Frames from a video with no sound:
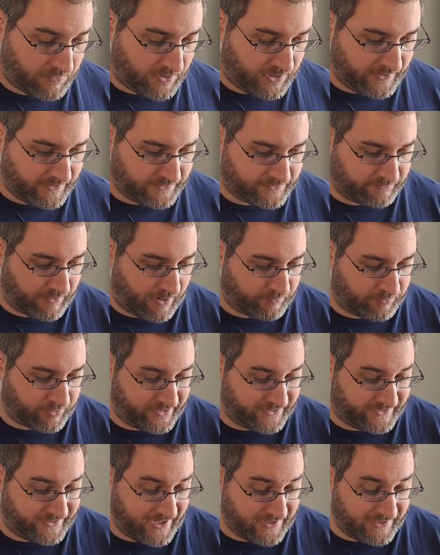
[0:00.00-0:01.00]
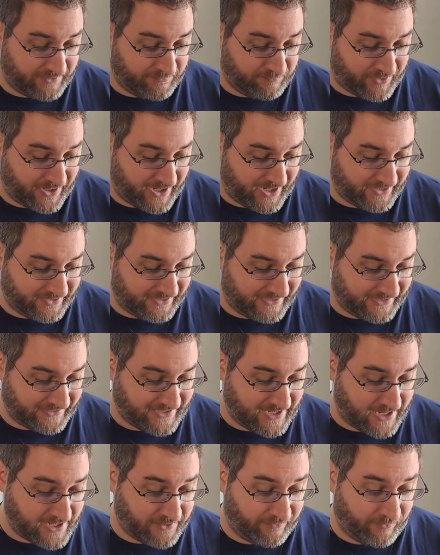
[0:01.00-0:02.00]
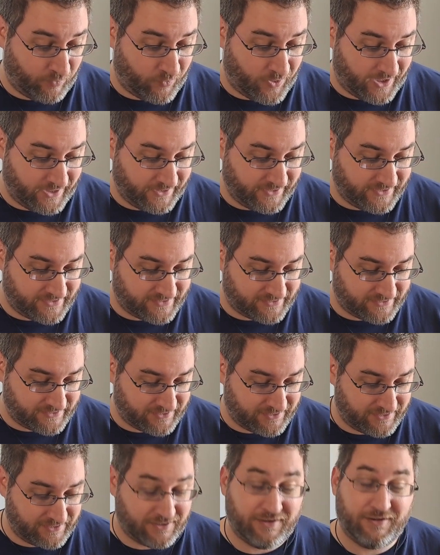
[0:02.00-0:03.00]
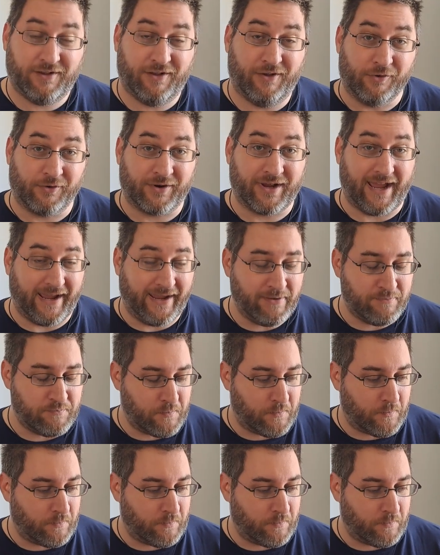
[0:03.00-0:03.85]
is represented by the Ten of Wands. Okay.